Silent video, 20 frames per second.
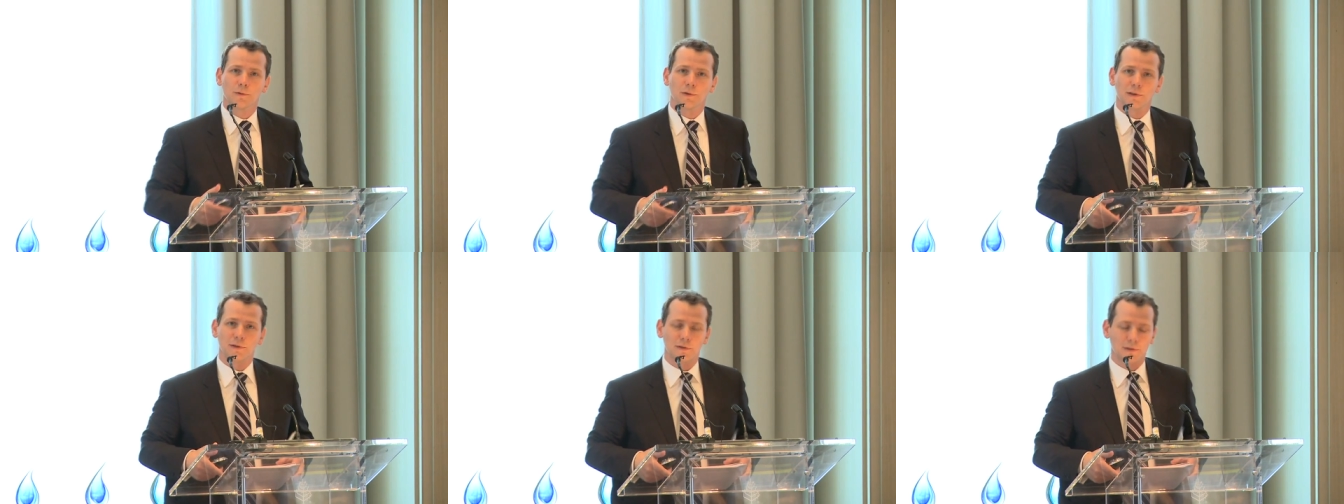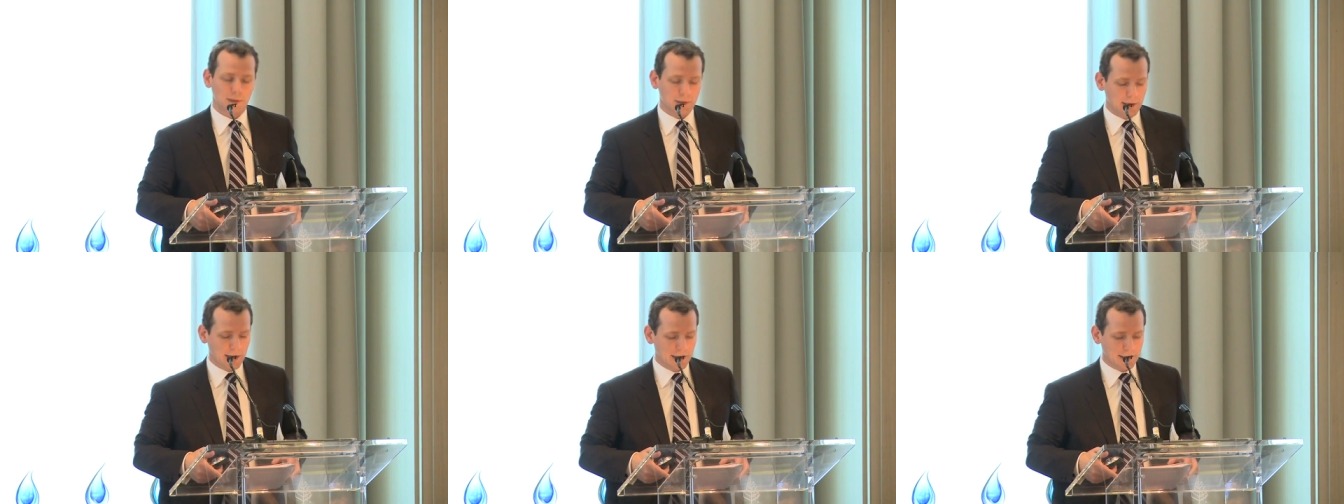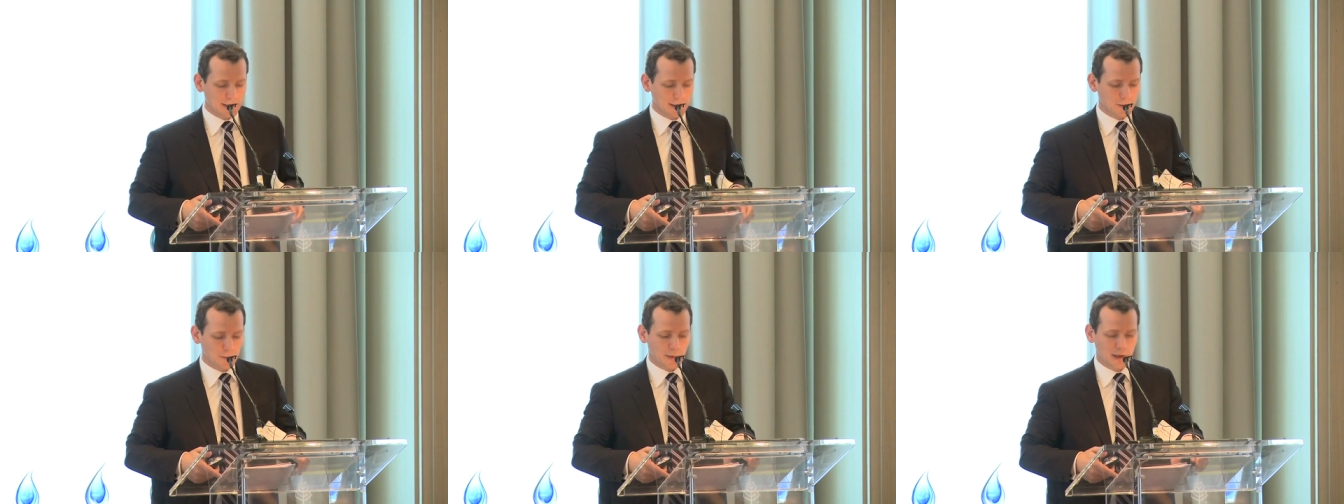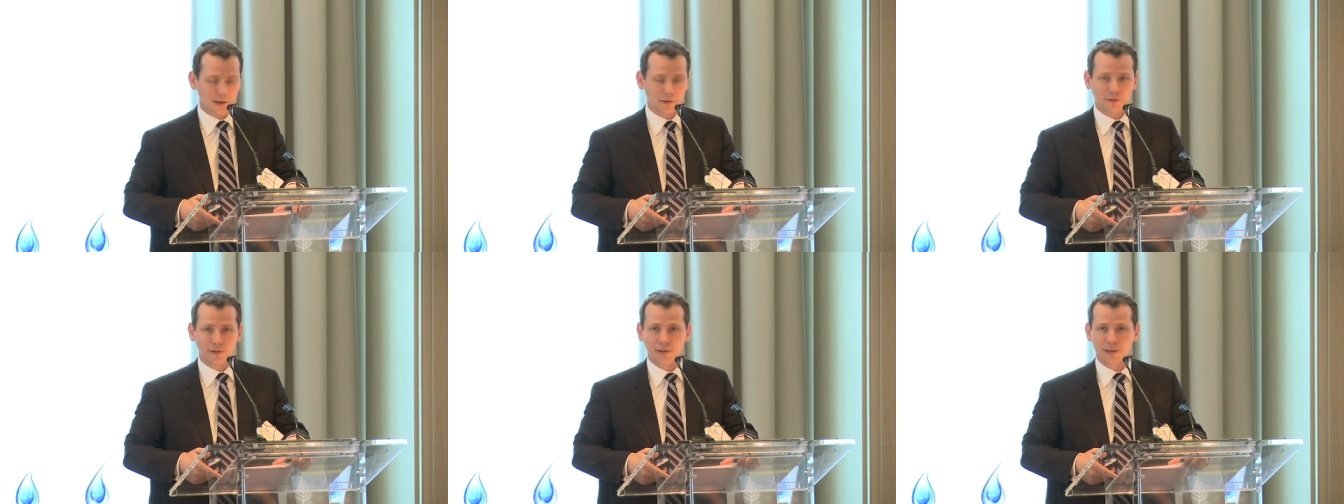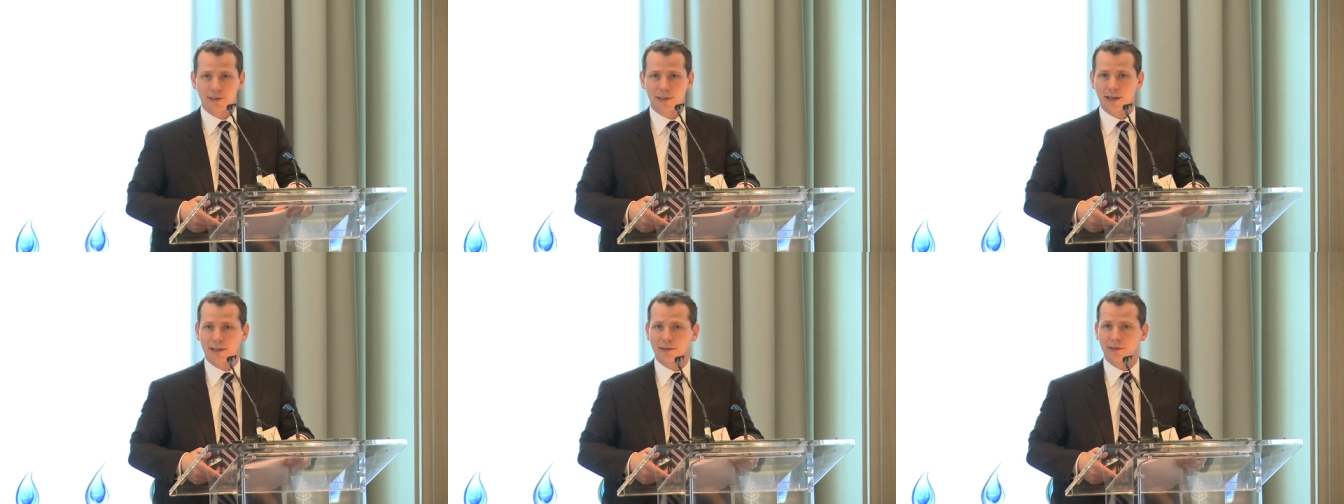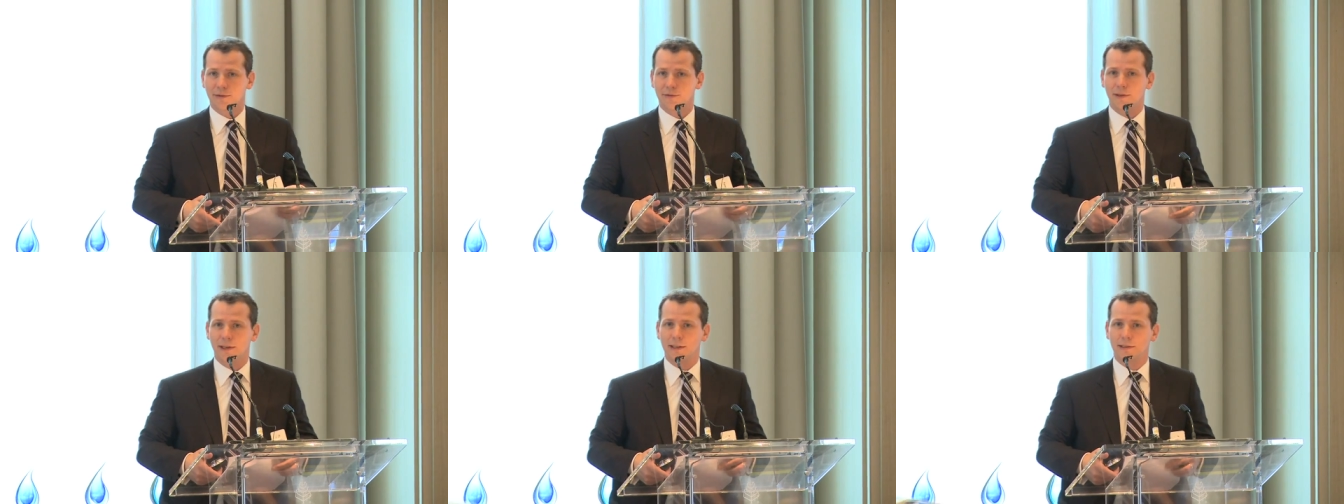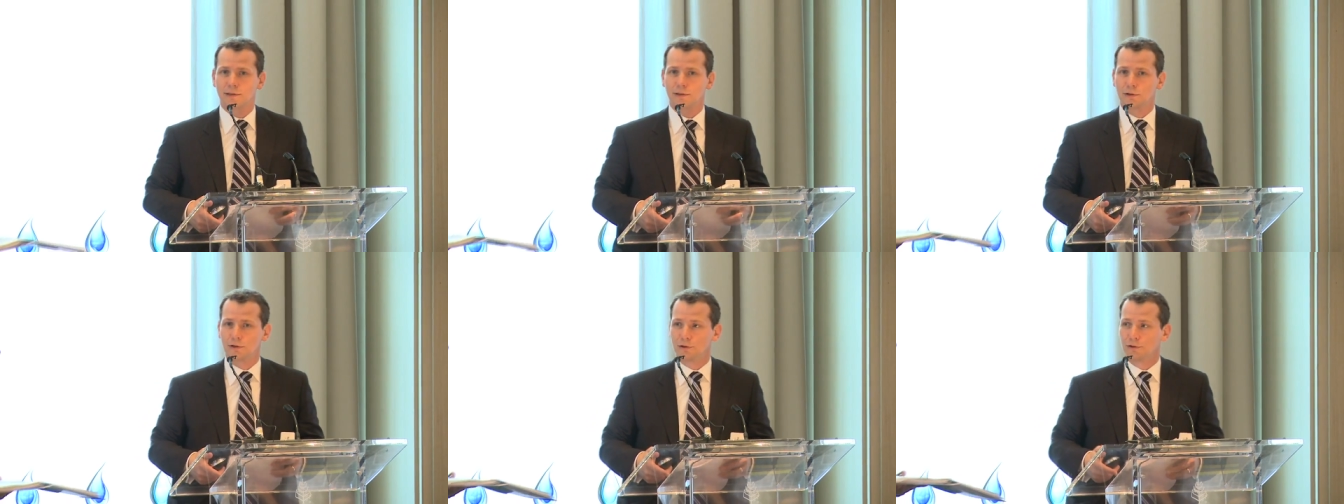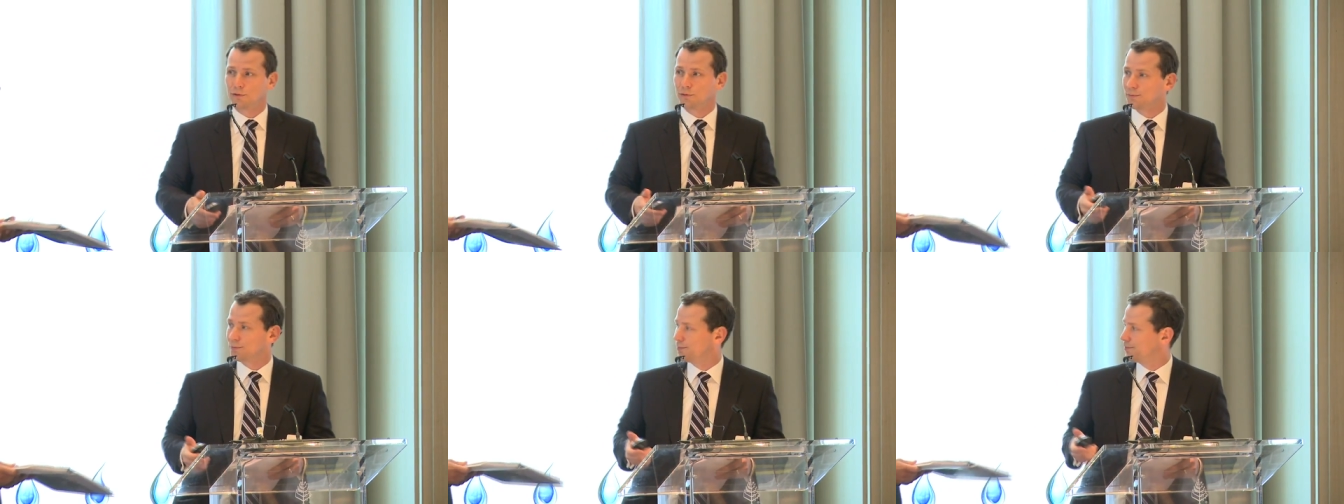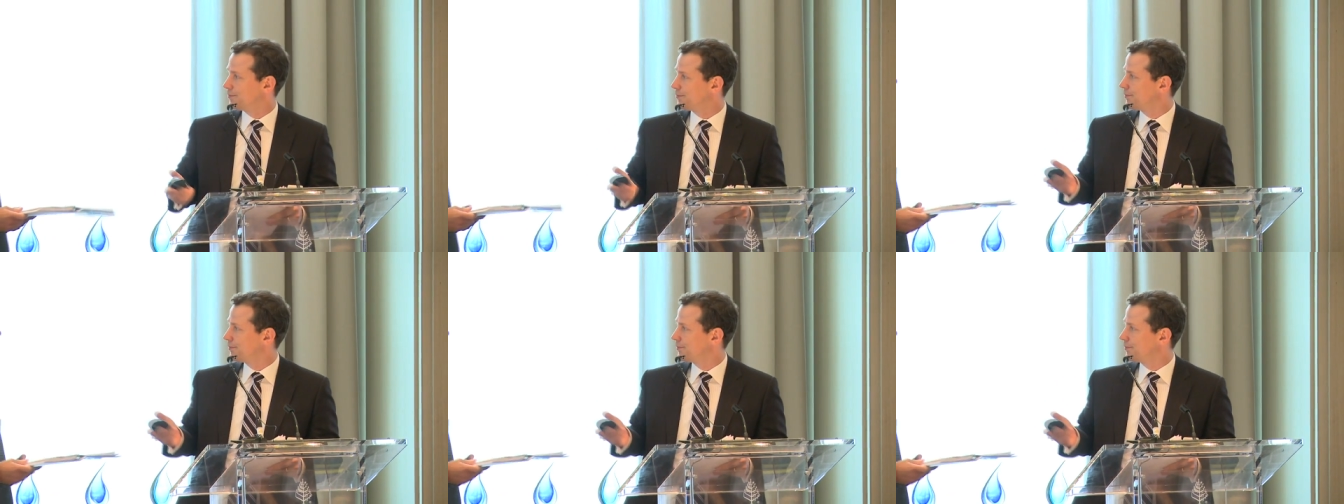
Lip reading: reduced accident benefits as of next June.